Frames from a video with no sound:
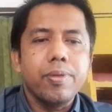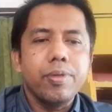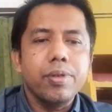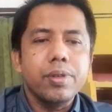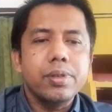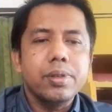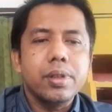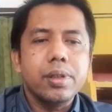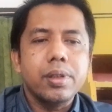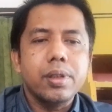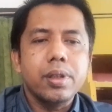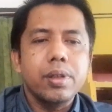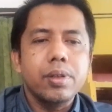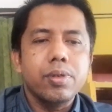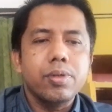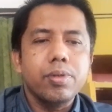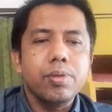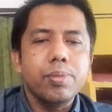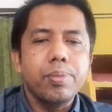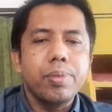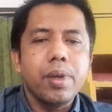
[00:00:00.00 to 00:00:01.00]
for children
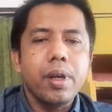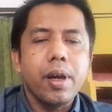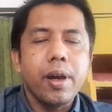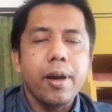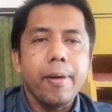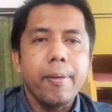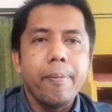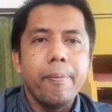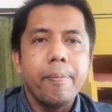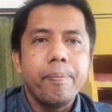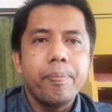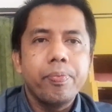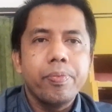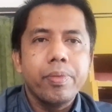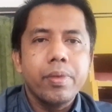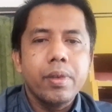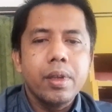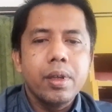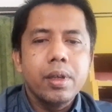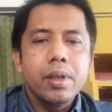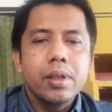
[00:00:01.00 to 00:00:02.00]
to behave.
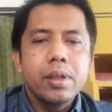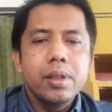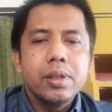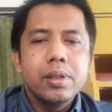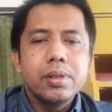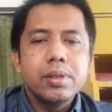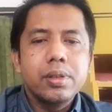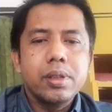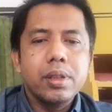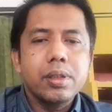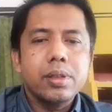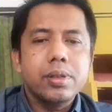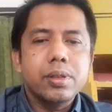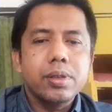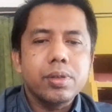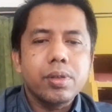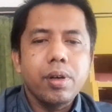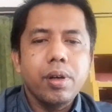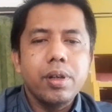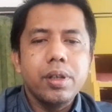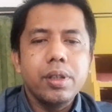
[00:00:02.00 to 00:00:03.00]
This
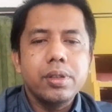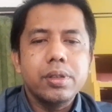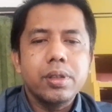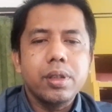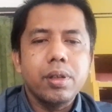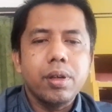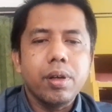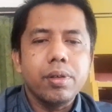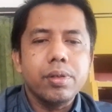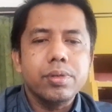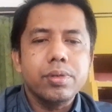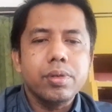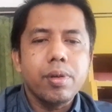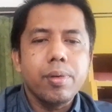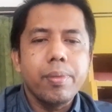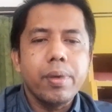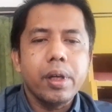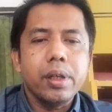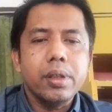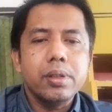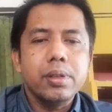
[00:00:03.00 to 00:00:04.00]
condition also
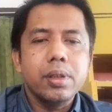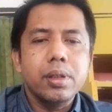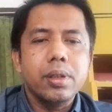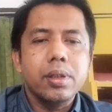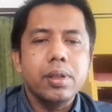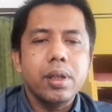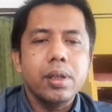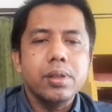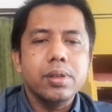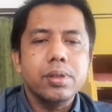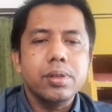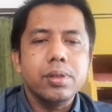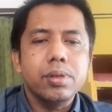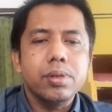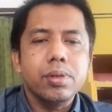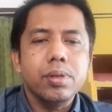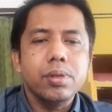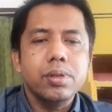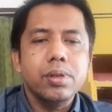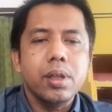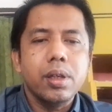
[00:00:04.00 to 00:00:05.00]
makes children's
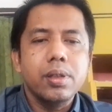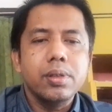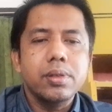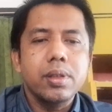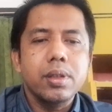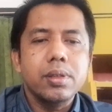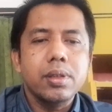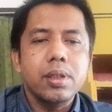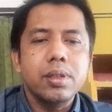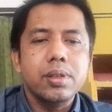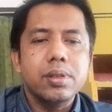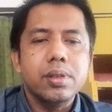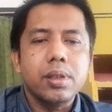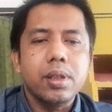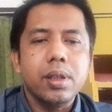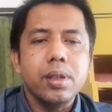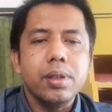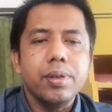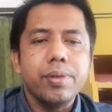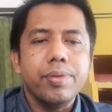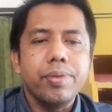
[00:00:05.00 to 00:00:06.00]
socialization
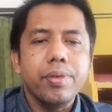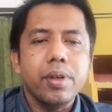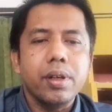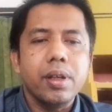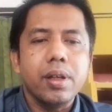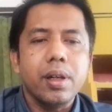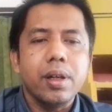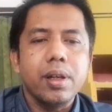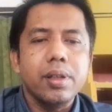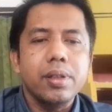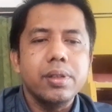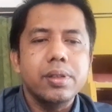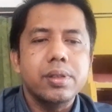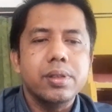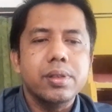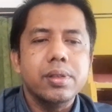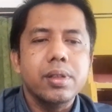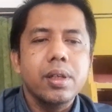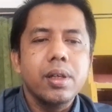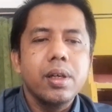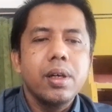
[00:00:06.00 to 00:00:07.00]
skill very
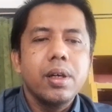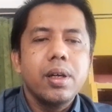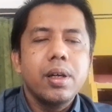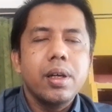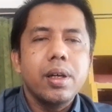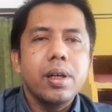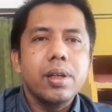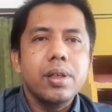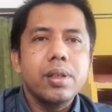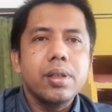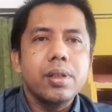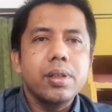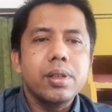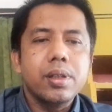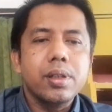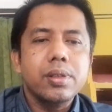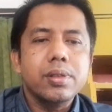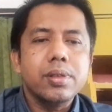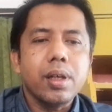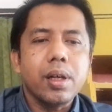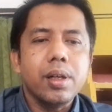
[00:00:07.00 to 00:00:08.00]
less and
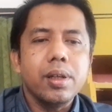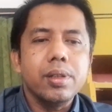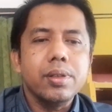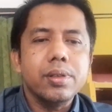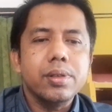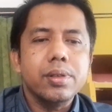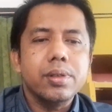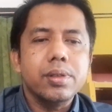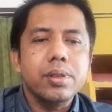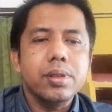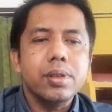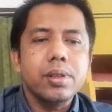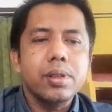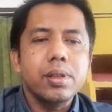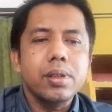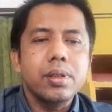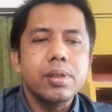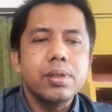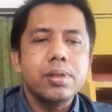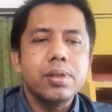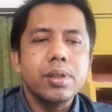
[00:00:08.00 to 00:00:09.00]
results
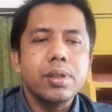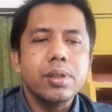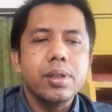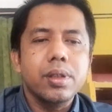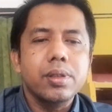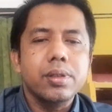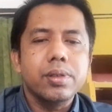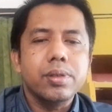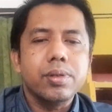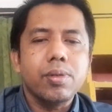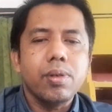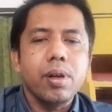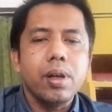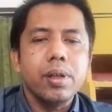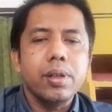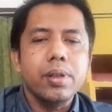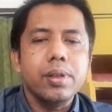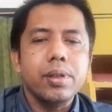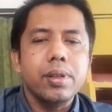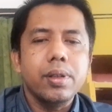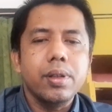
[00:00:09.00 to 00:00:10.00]
in children's
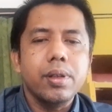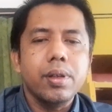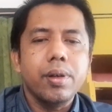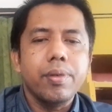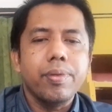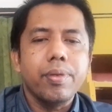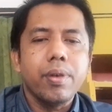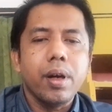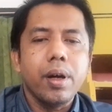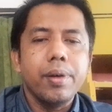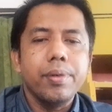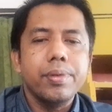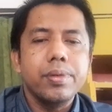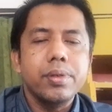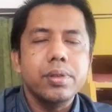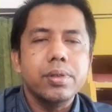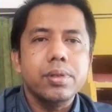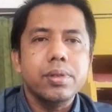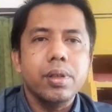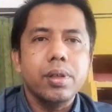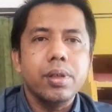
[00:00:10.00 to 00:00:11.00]
quality of life
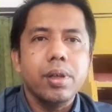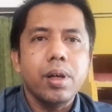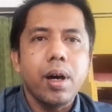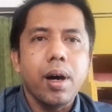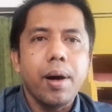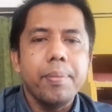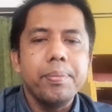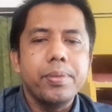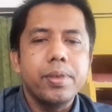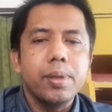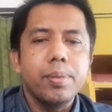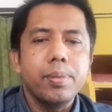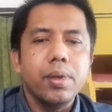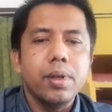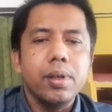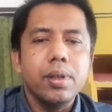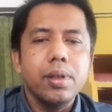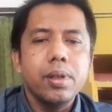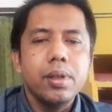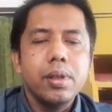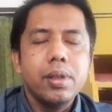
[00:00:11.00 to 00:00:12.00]
is not
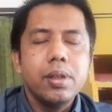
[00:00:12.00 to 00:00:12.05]
optimal.